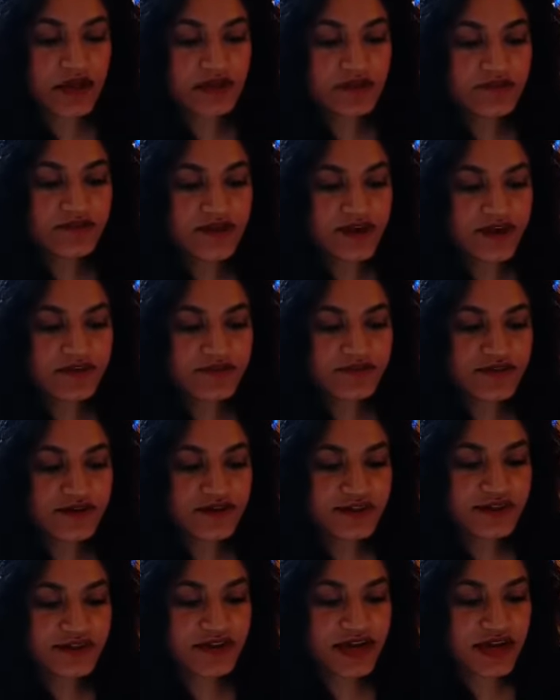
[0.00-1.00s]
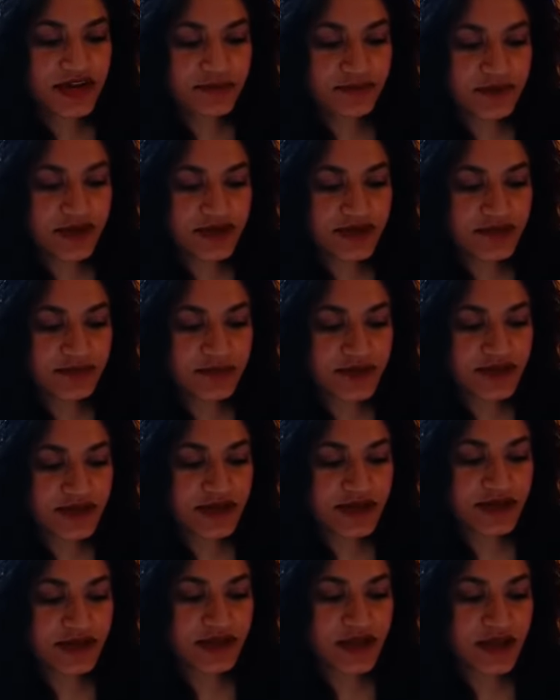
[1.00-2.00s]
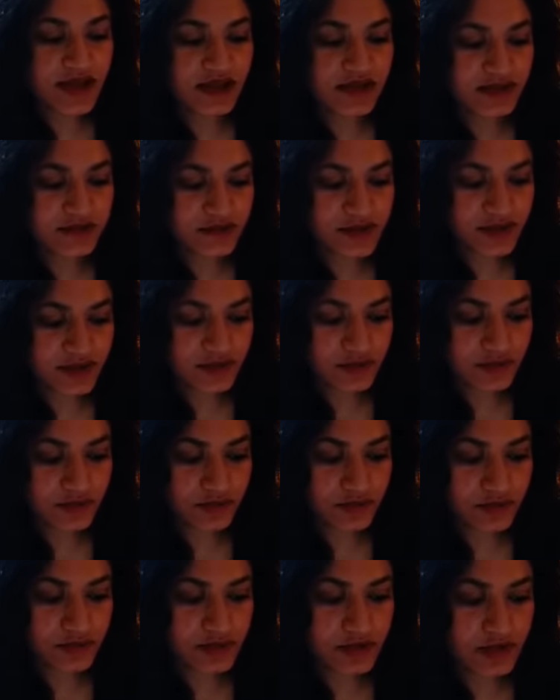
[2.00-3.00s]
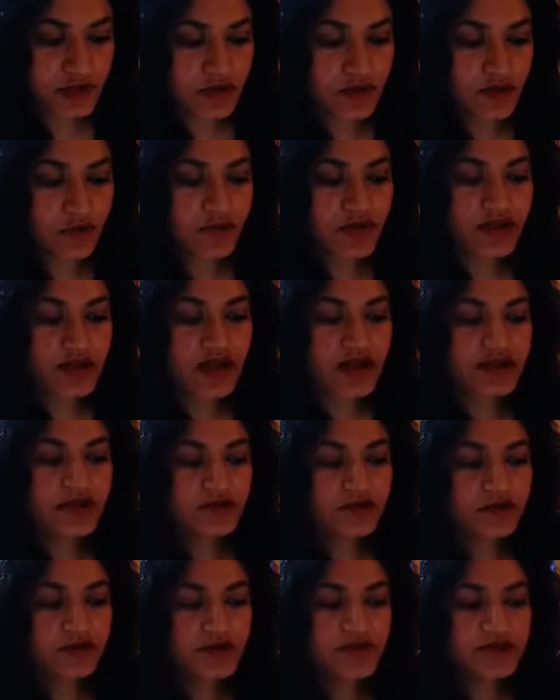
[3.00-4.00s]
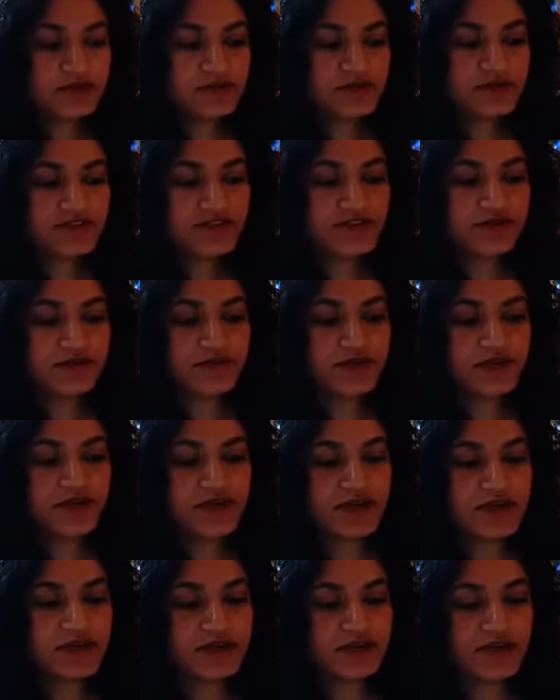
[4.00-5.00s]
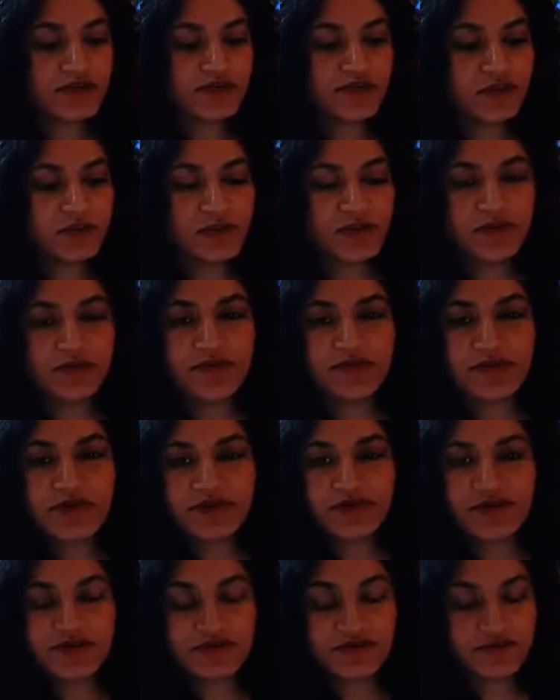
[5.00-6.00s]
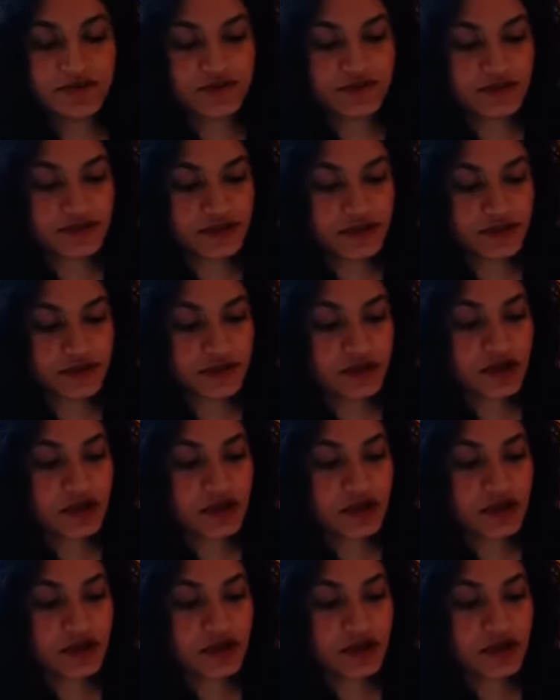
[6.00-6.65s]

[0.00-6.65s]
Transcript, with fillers: The very first time anybody had asked me to, while unknowingly pushing me into a swimming pool of confusion.